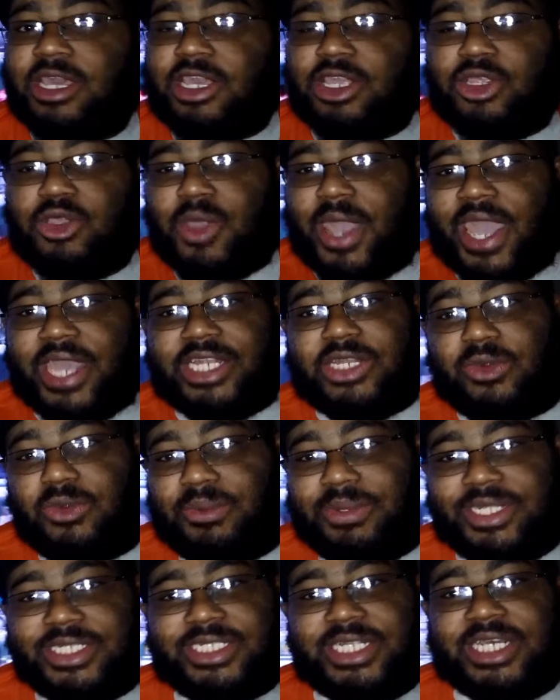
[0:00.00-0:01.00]
You had to
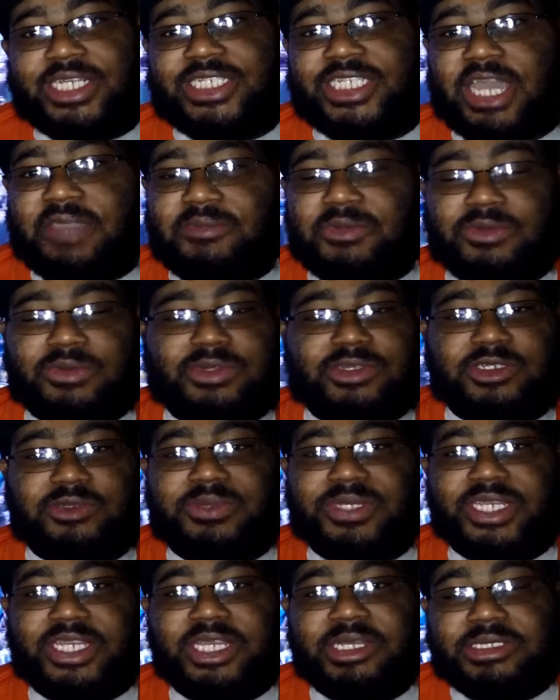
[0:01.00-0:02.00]
replace that excitement with those
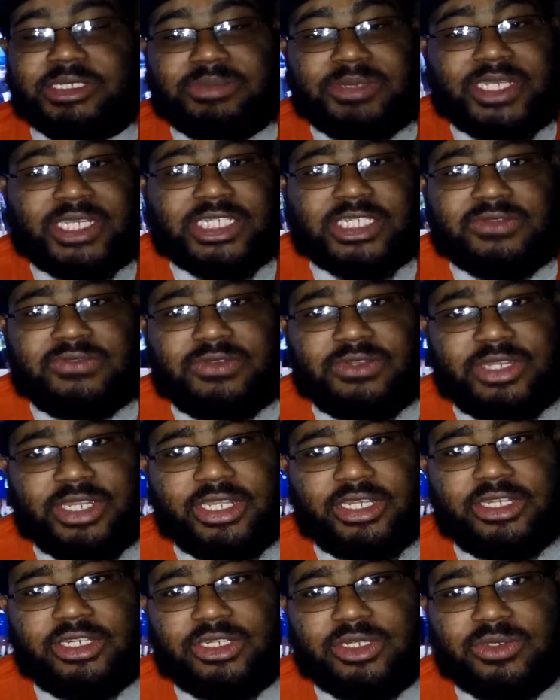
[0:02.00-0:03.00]
big hits because if you
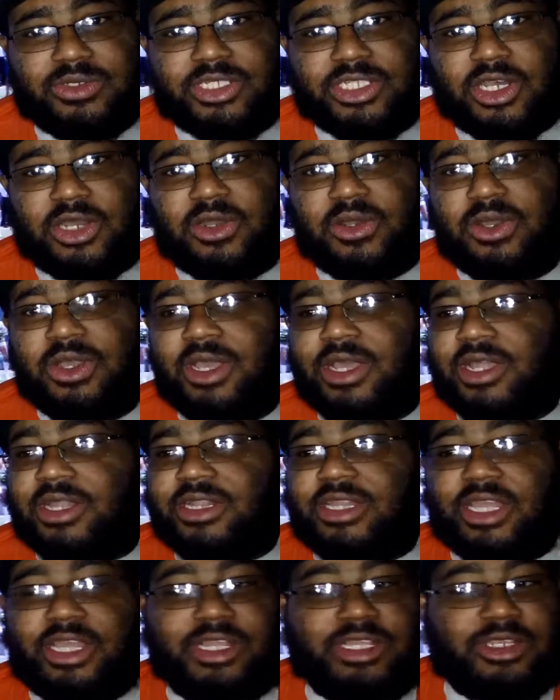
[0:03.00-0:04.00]
didn't do so,
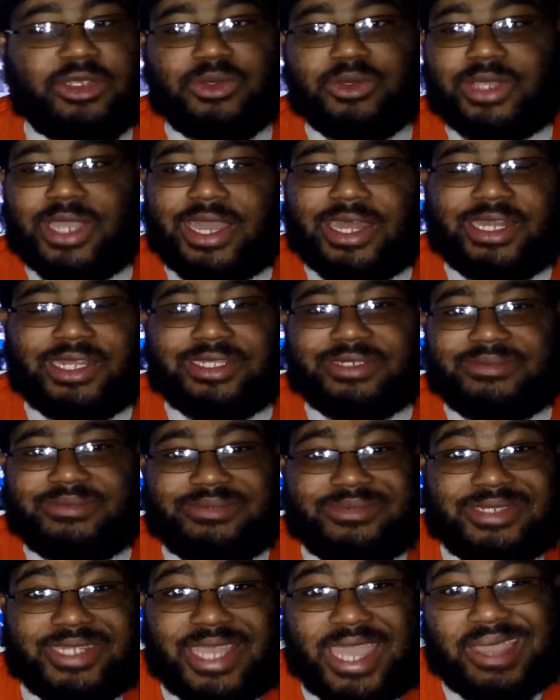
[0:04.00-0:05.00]
then you kind
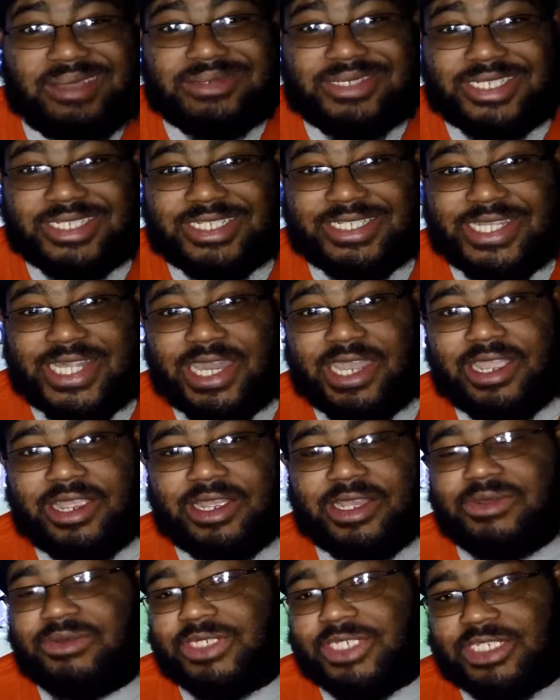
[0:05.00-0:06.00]
of, the game was just
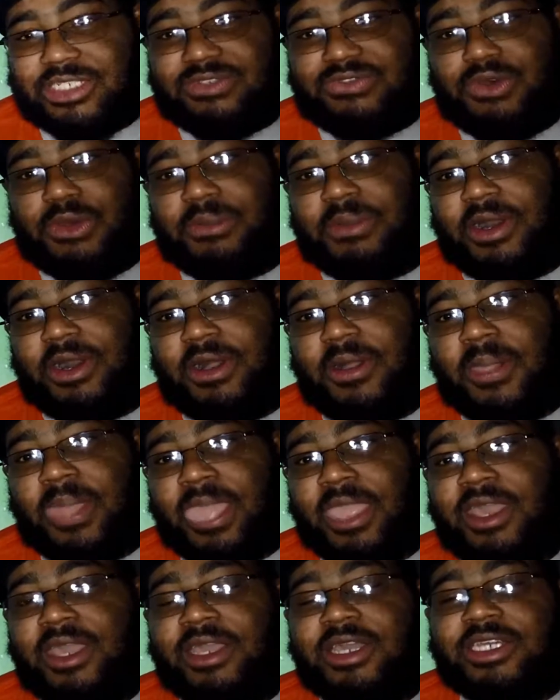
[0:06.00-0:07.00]
there. It was just football.
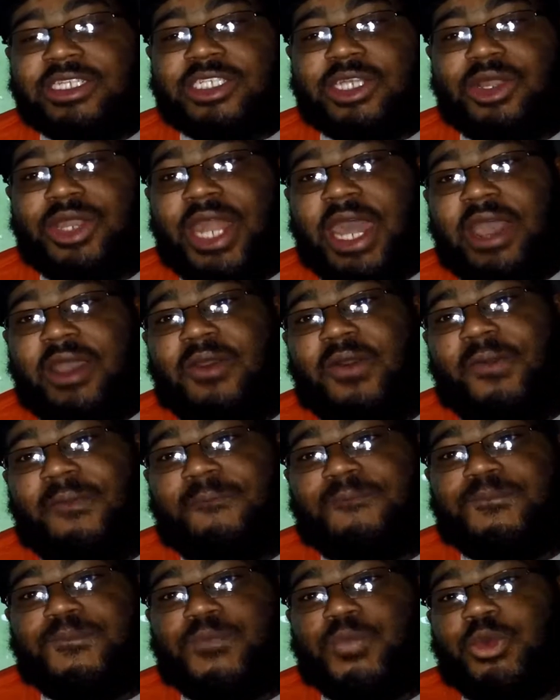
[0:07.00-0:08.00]
So
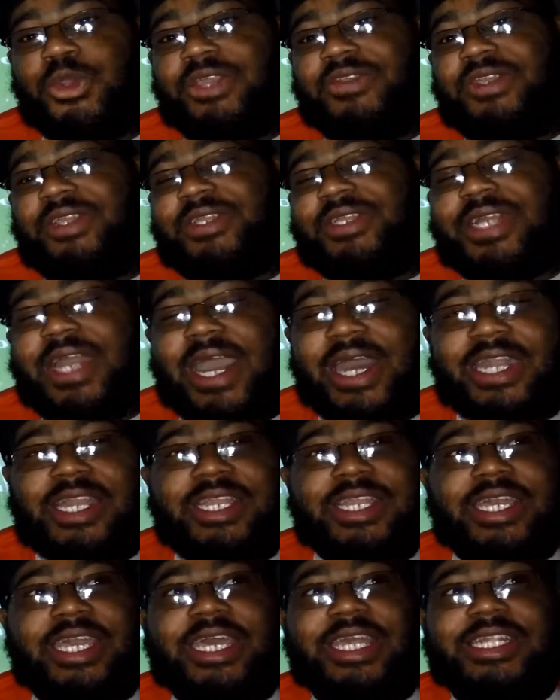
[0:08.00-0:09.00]
now we kind of
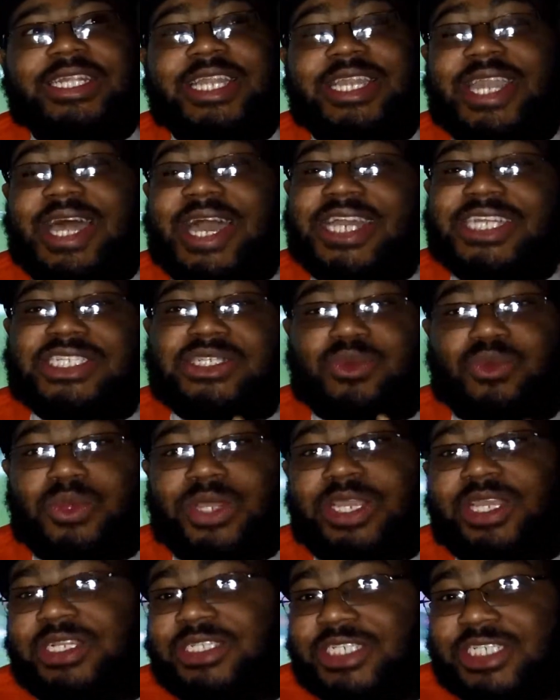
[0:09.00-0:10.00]
look at the last
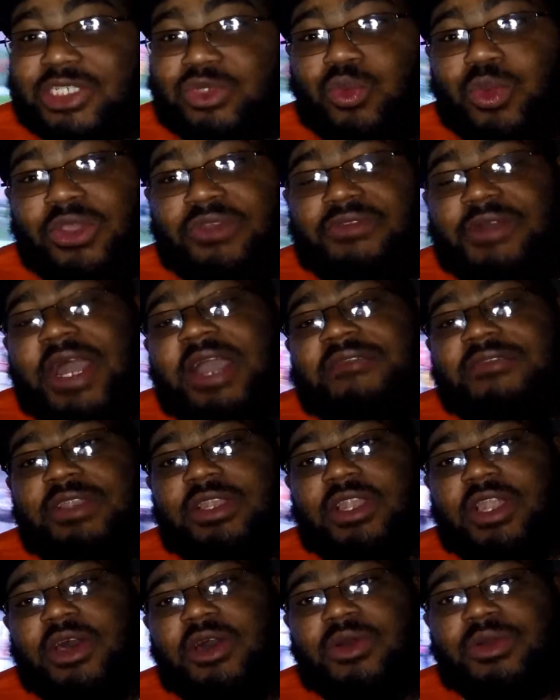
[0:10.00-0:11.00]
week, just week 5
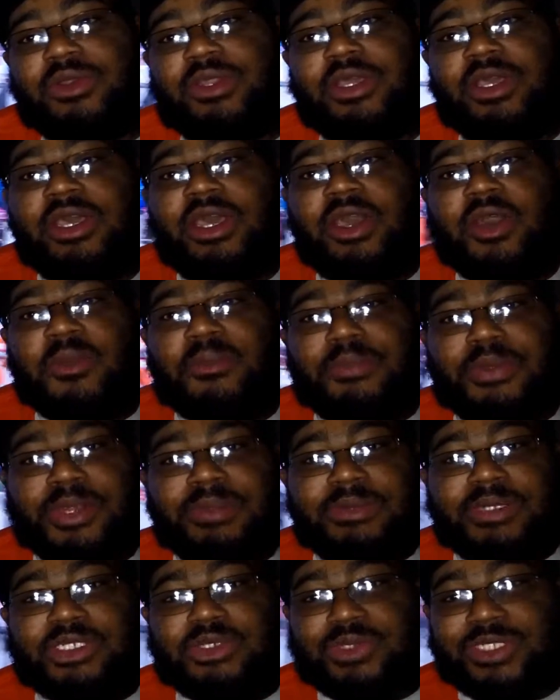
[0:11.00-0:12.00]
alone. Pretty
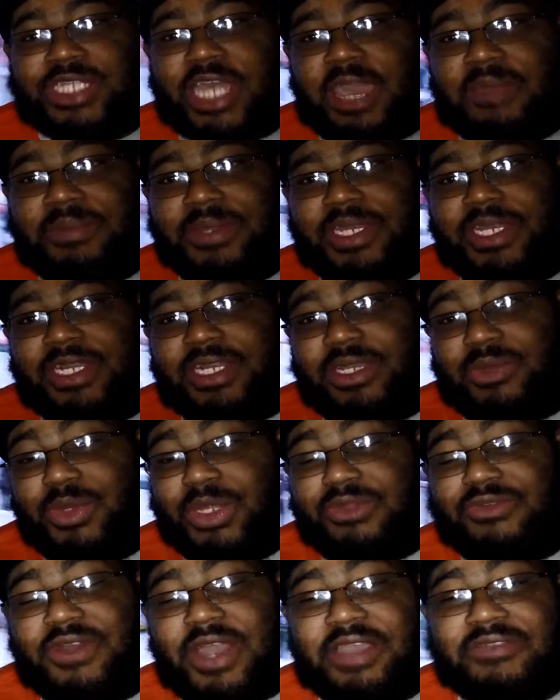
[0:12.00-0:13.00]
much what's happening in
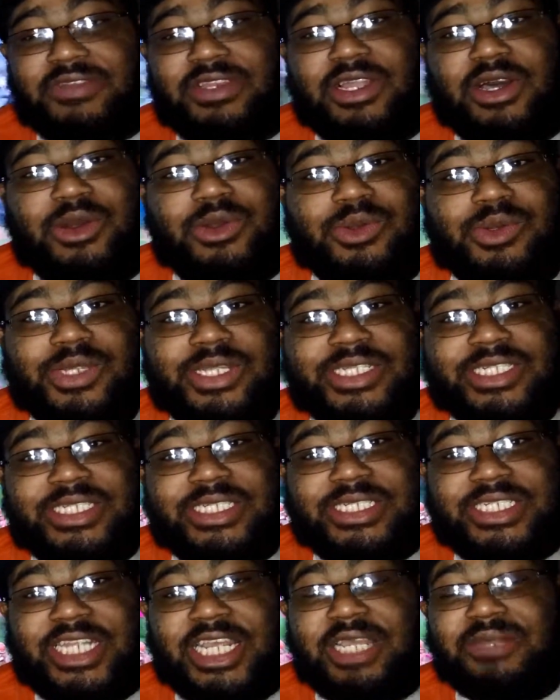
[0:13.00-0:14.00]
week 5 alone is
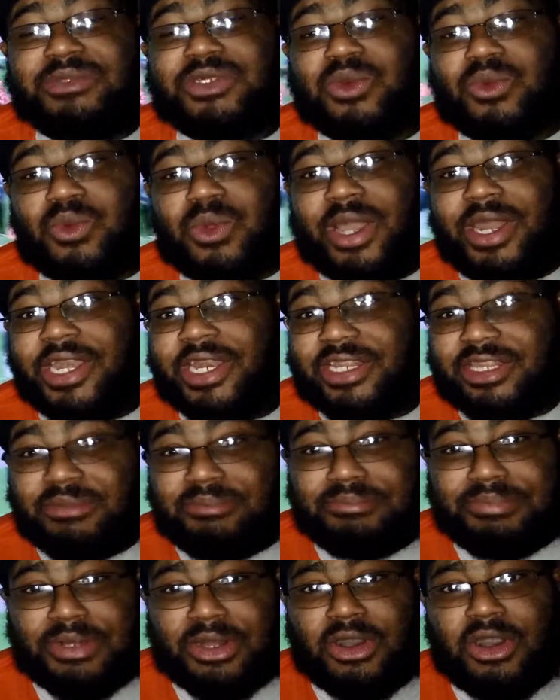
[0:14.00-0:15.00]
teams are running the
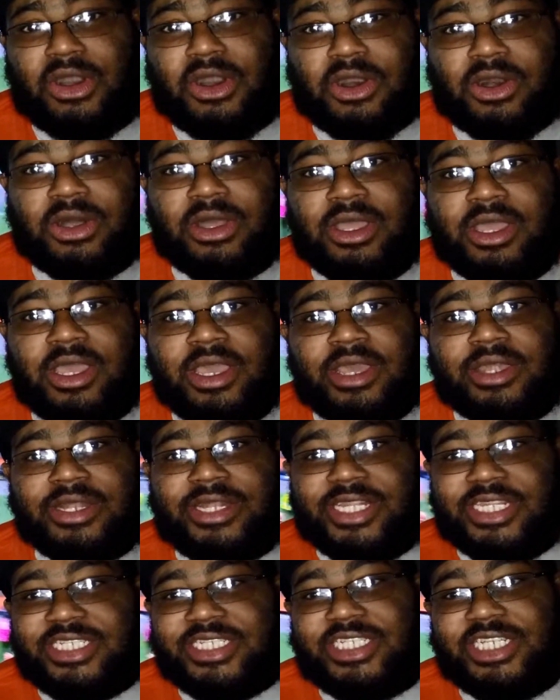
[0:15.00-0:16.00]
ball.
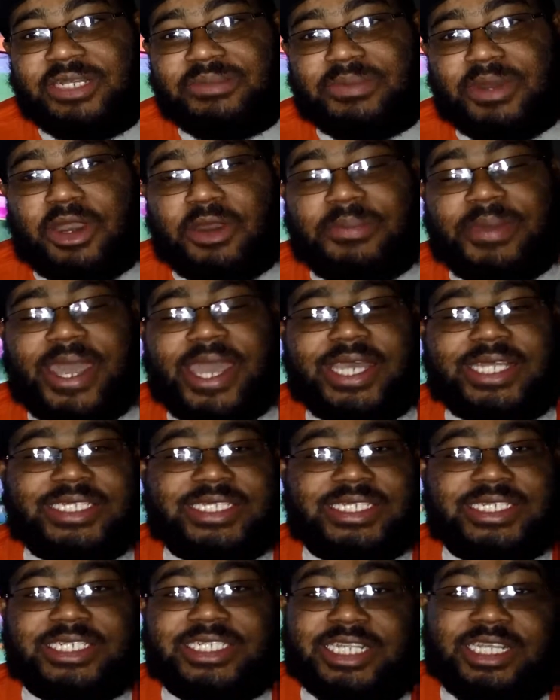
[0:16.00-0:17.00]
This deep ball
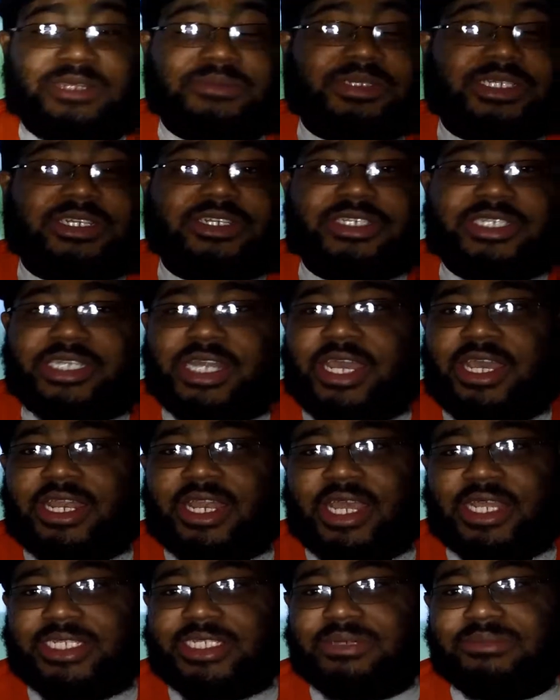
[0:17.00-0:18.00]
passing, teams understand,
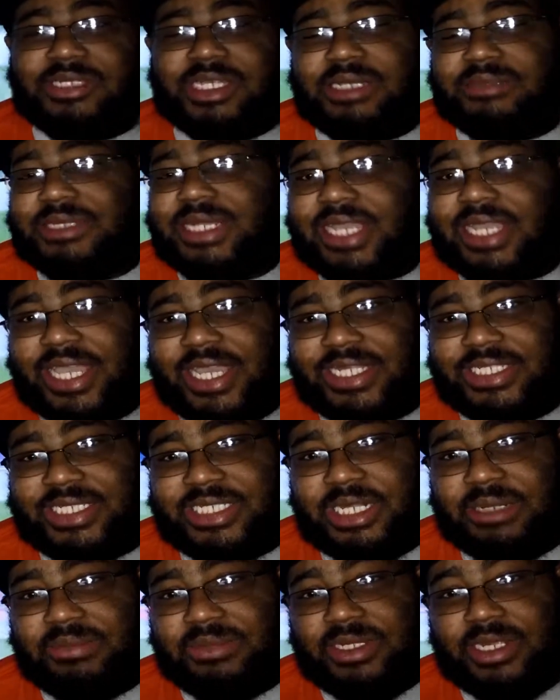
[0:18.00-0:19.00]
like, sometimes I can't
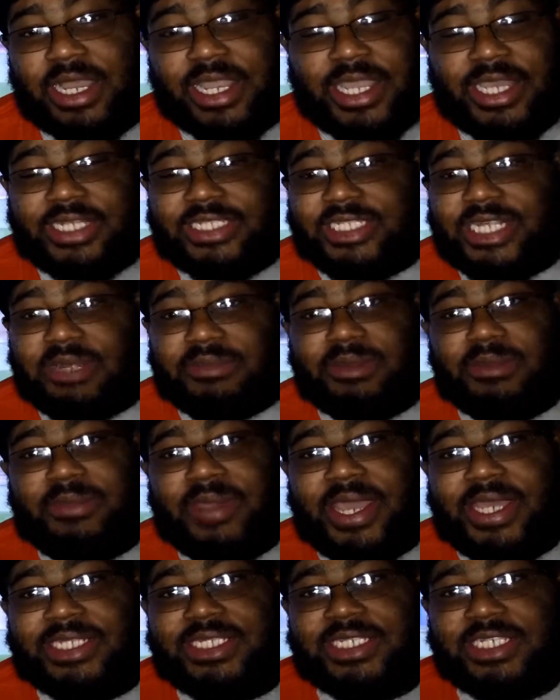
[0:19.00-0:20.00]
stop the
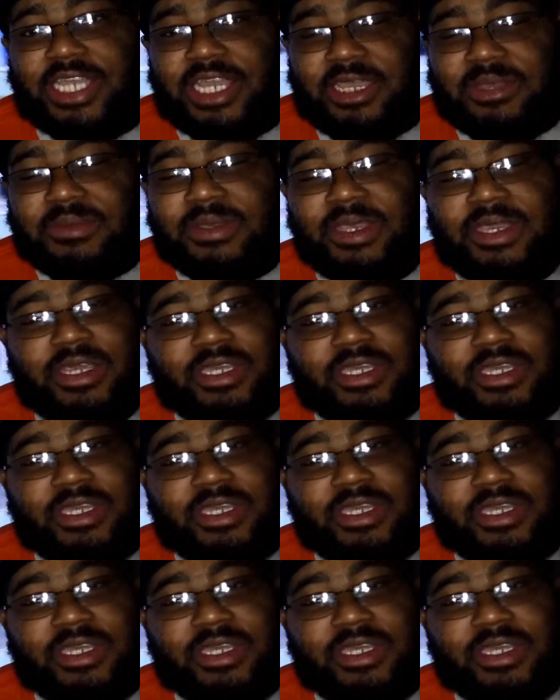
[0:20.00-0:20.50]
passing game.